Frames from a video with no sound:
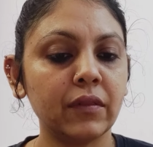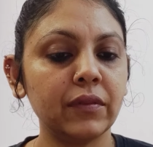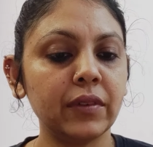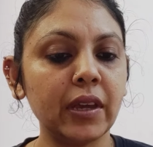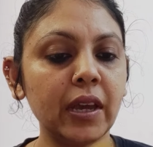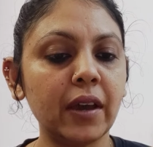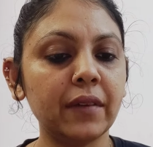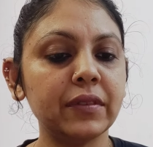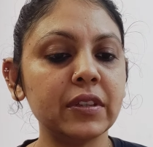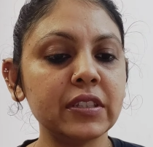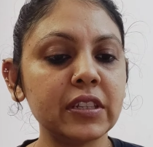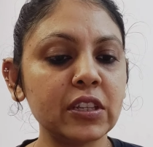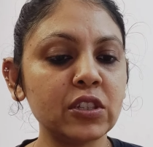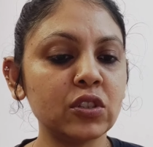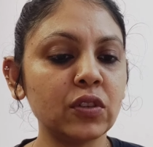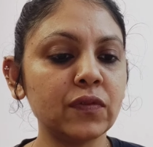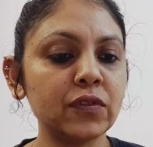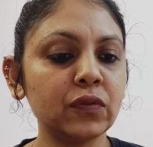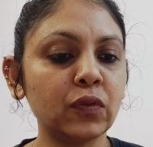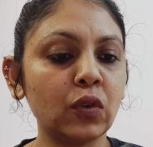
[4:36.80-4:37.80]
We have the
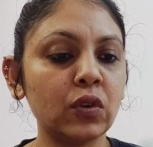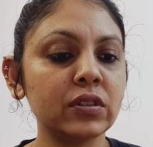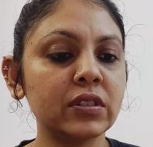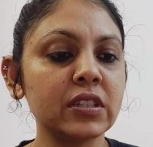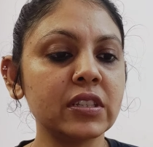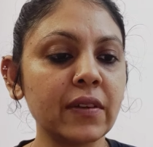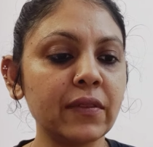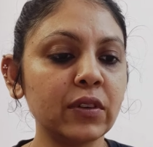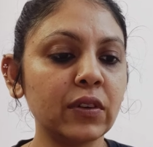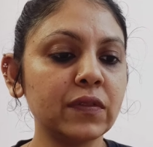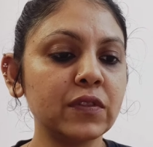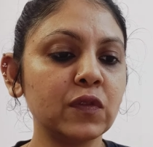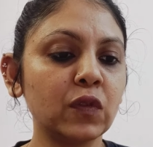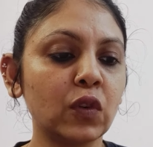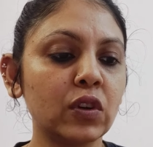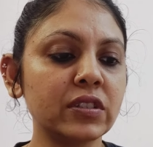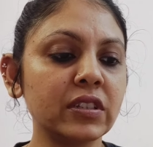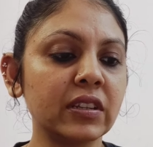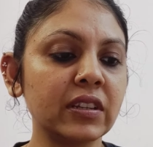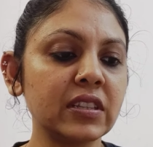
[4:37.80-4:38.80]
Six of Swords, the Seven of
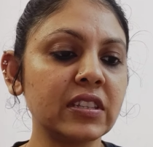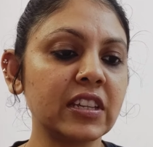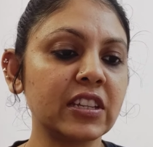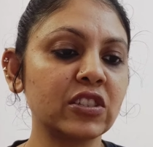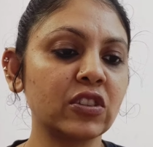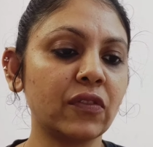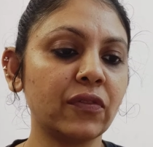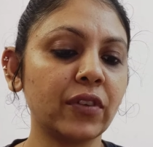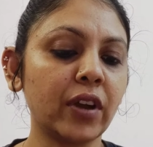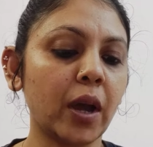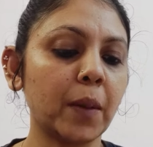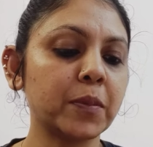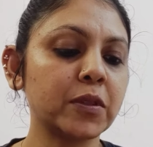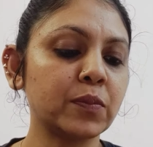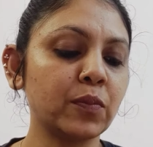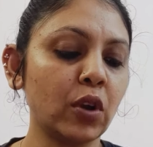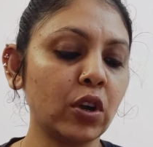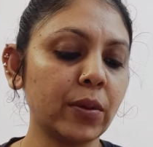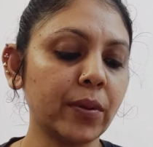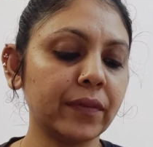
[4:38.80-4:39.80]
Swords, and the Six of
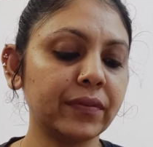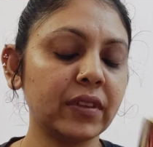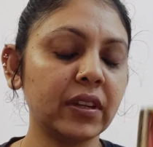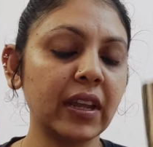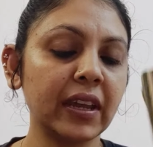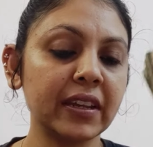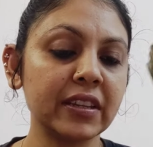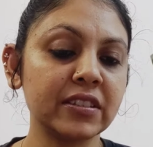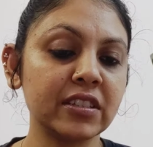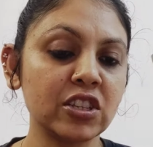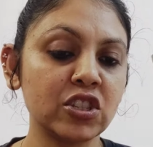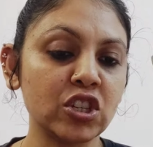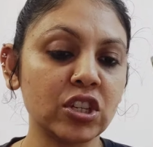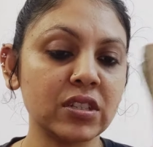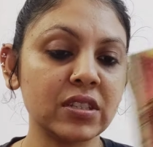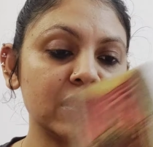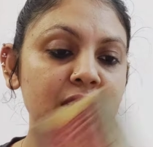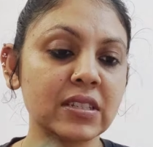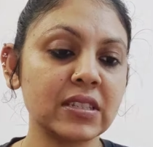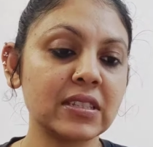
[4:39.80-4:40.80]
Cups. Bottom of the deck is the
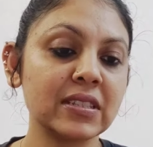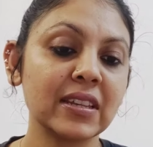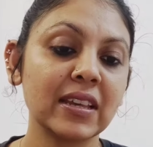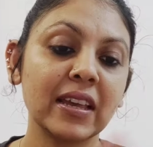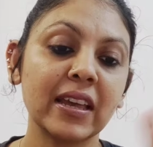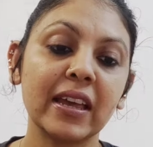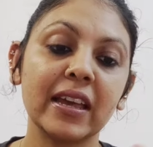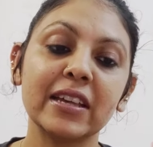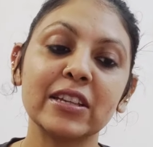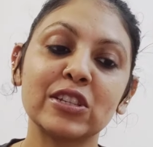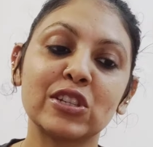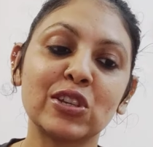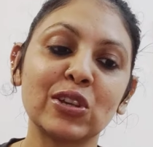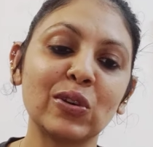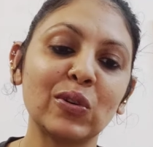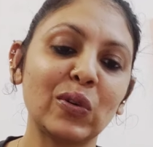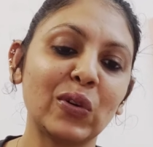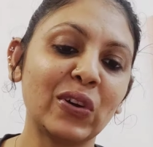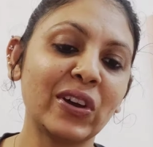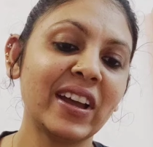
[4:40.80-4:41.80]
Justice.
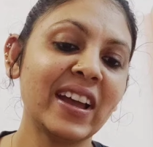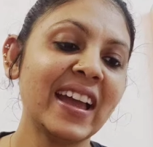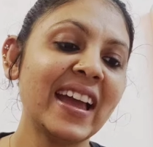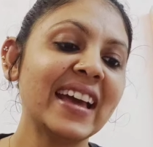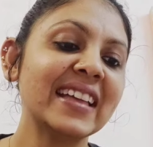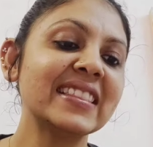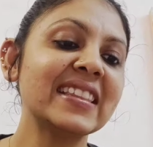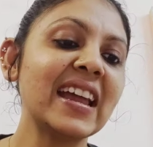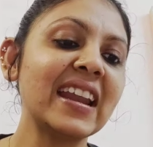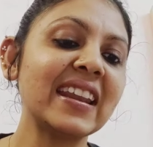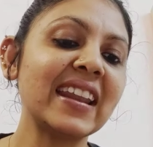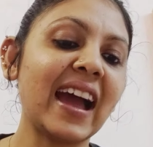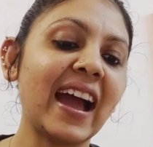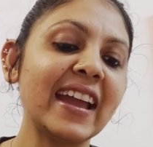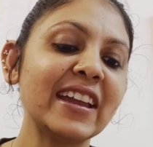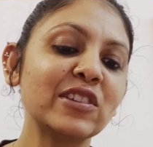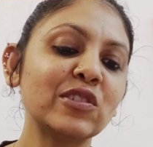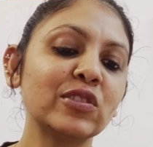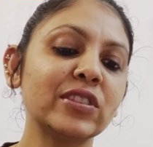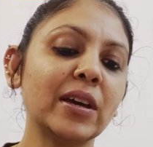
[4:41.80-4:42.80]
So, they're
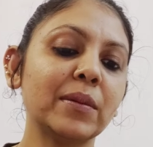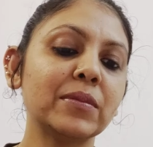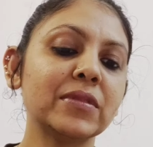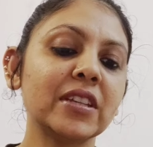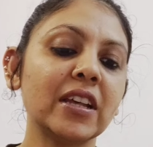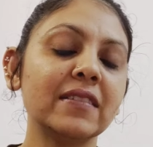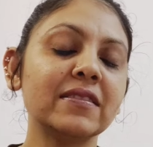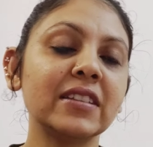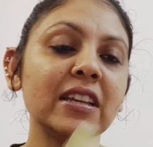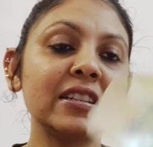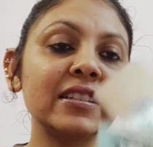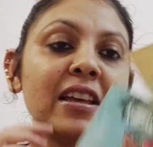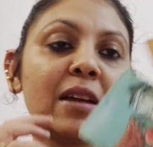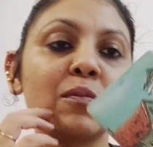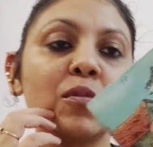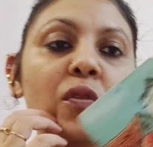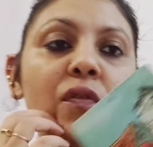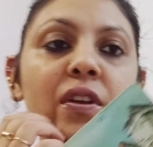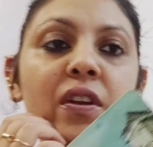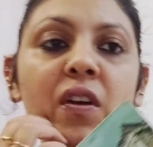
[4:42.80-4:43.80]
lying to themselves that they're
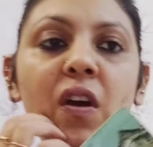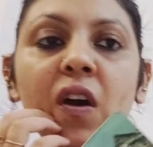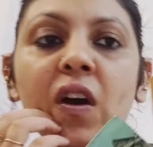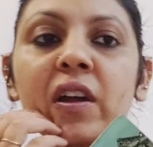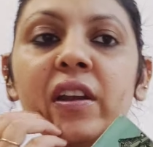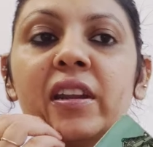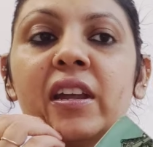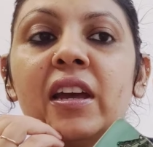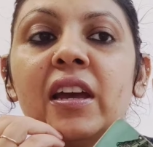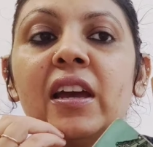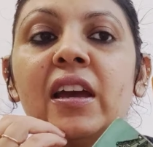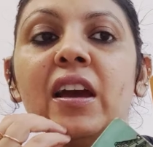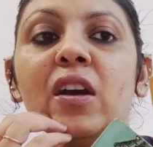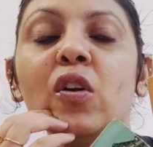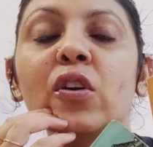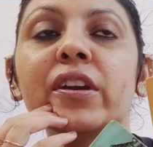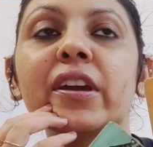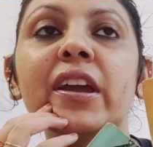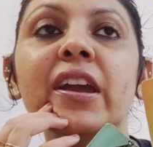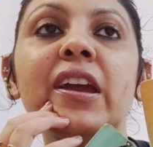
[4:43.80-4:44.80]
moving on.
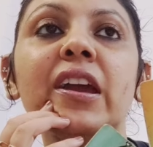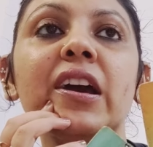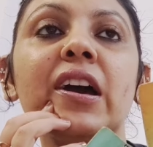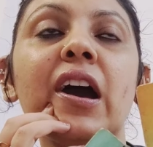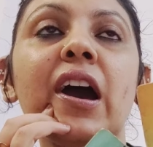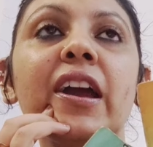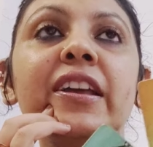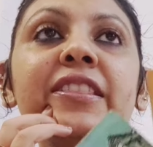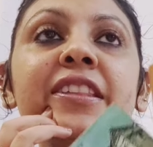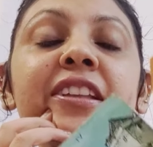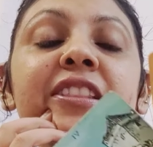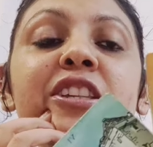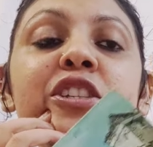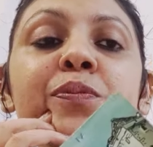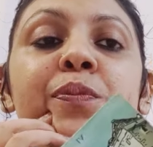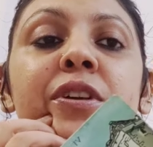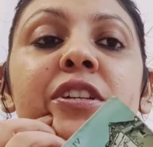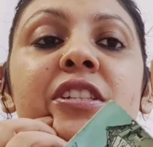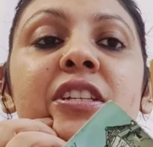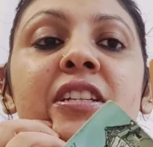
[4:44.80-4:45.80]
Okay, I think
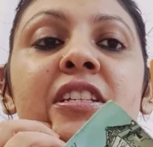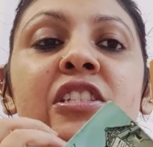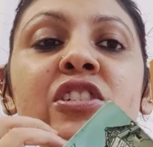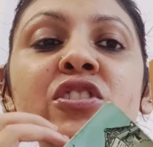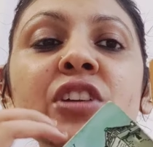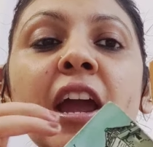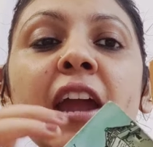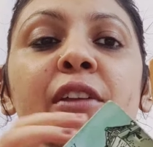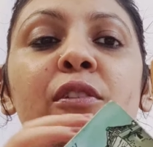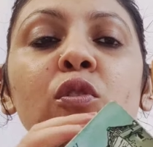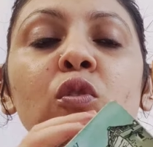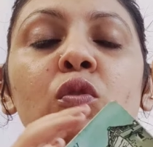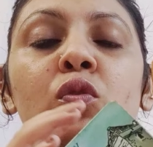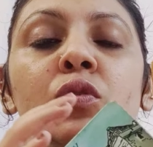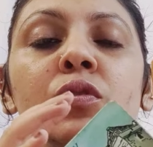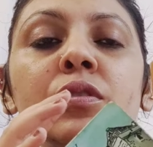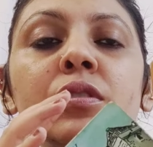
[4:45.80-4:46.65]
this person is trying to